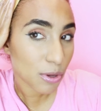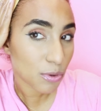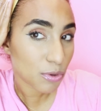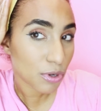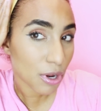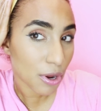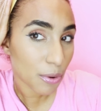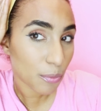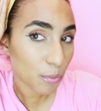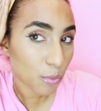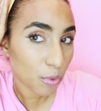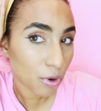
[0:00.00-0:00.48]
you
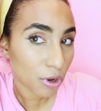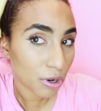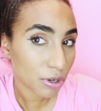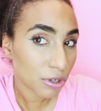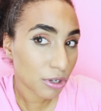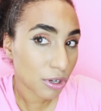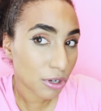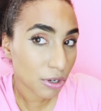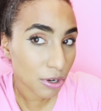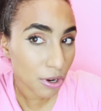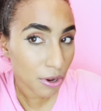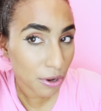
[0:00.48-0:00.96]
don't
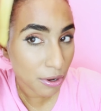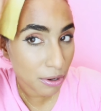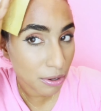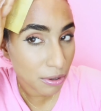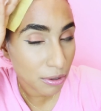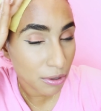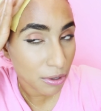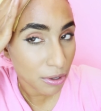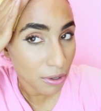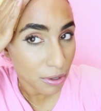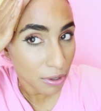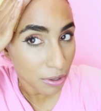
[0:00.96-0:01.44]
want, you know,
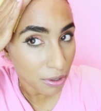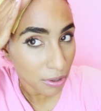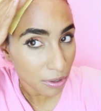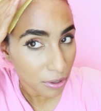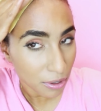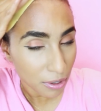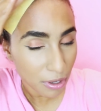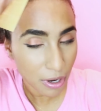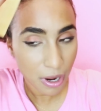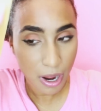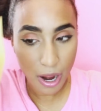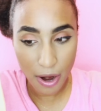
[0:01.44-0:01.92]

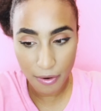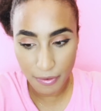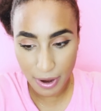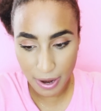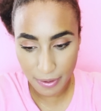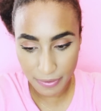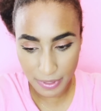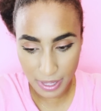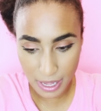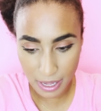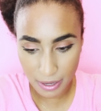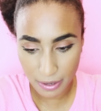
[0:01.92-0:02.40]

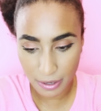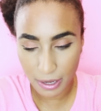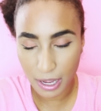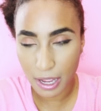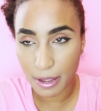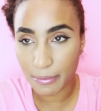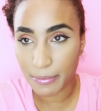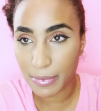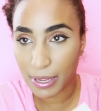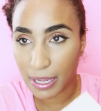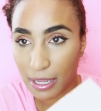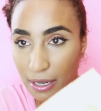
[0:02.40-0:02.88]
around the,
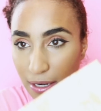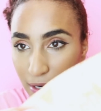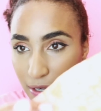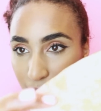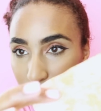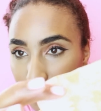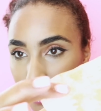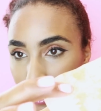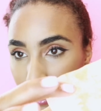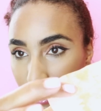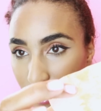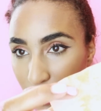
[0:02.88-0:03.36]
I mean,
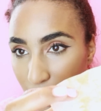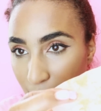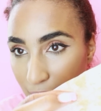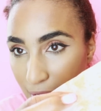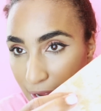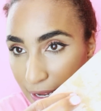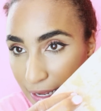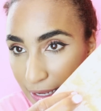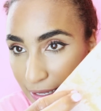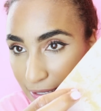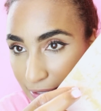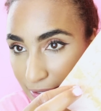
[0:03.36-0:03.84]

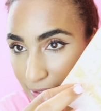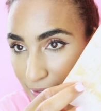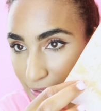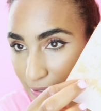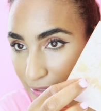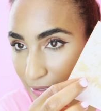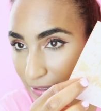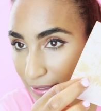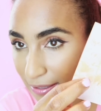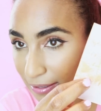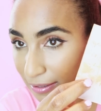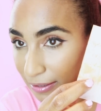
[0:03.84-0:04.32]
guys,